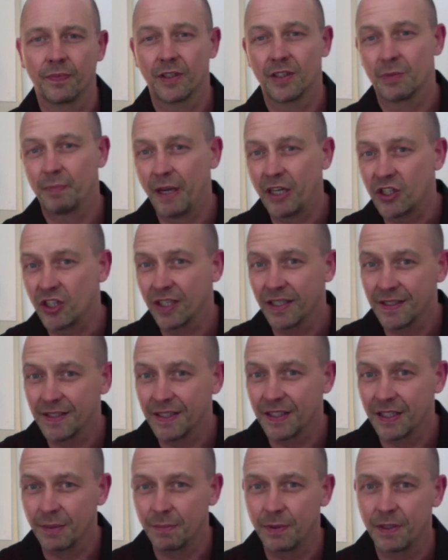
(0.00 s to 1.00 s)
especially
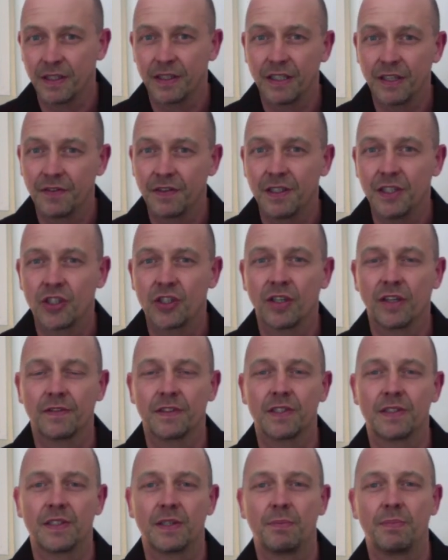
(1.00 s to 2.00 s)
the definition of
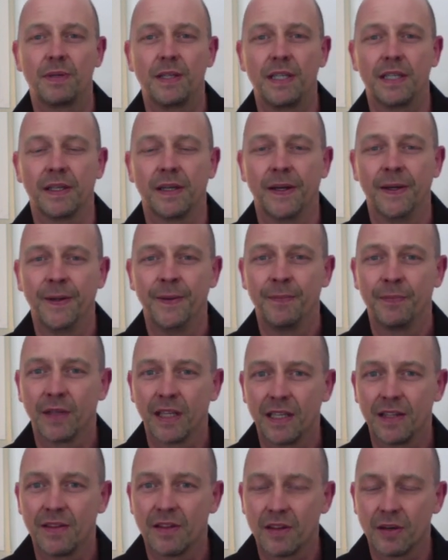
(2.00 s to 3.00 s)
the CP
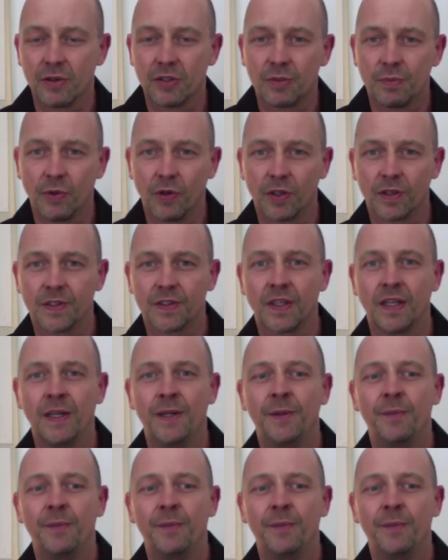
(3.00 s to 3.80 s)
in those books.